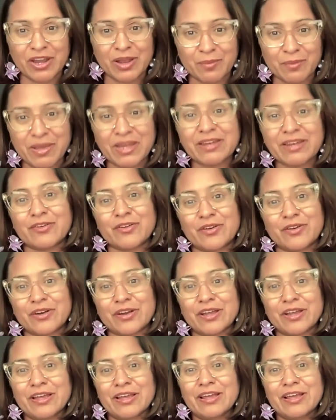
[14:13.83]
met her,
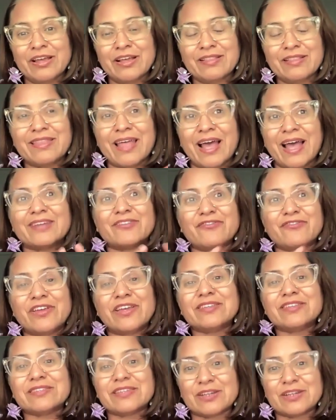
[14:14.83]
that
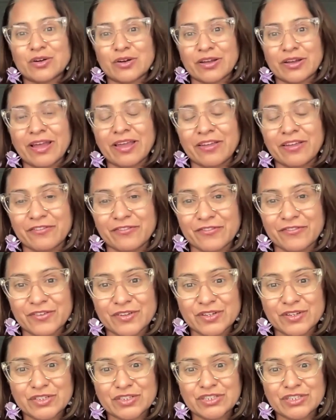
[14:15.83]
phase in her life,
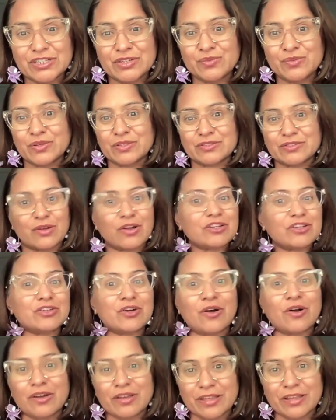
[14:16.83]
she was not
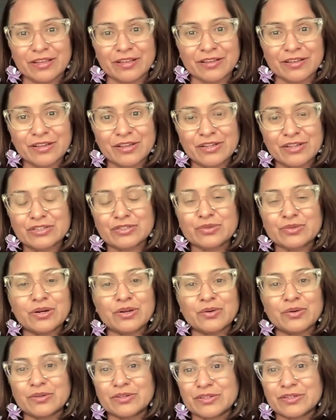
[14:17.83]
talking to her
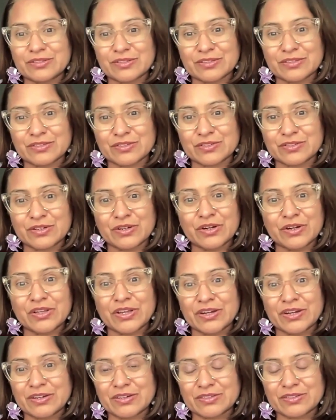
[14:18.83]
older sister, her
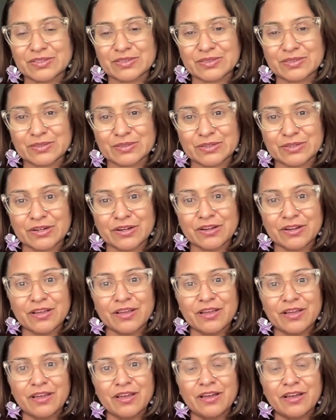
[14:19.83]
younger sister,
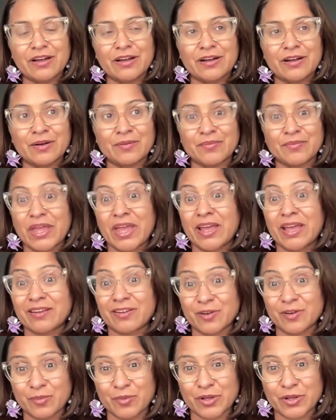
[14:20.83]
and
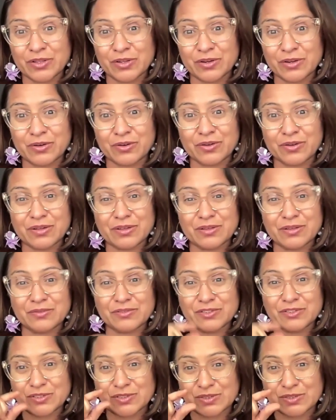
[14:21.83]
her brother,
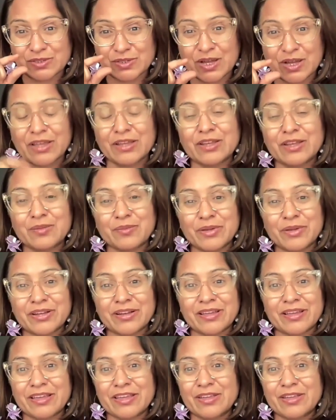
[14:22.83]
just a tiny bit.
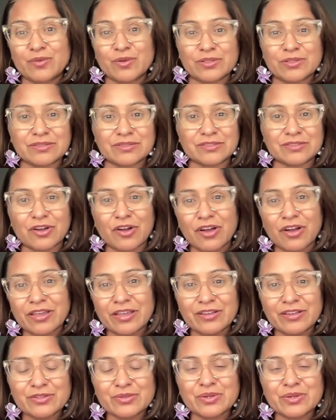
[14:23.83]
Like, he was
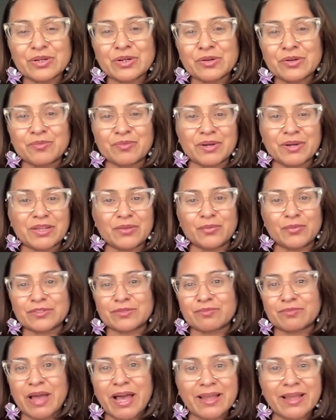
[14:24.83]
talking to her, but he was
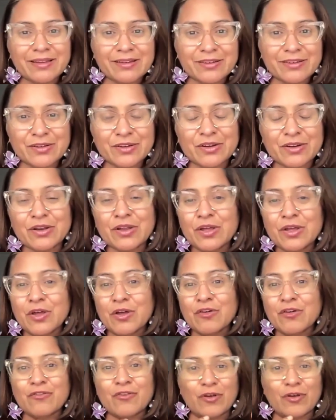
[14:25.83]
mad at her
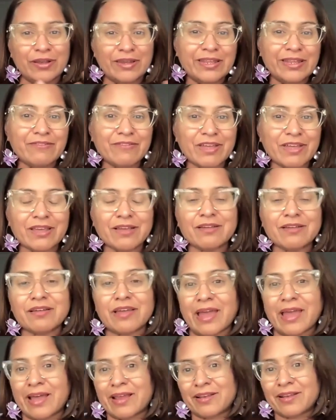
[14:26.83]
for leaving
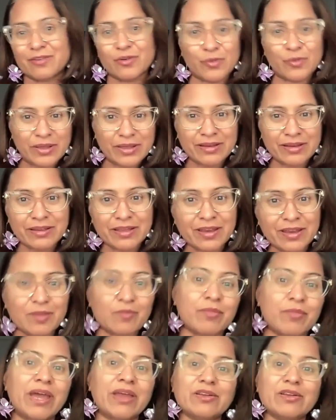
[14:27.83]
and going and getting
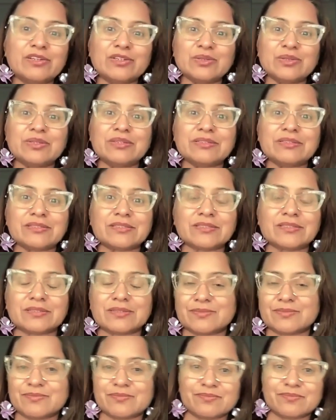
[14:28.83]
married to
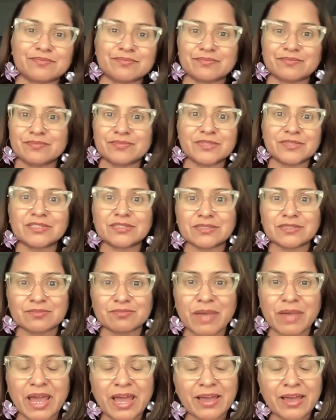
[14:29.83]
this
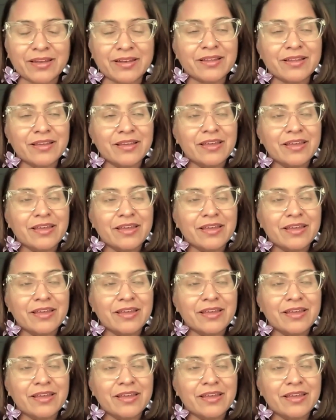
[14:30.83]
man.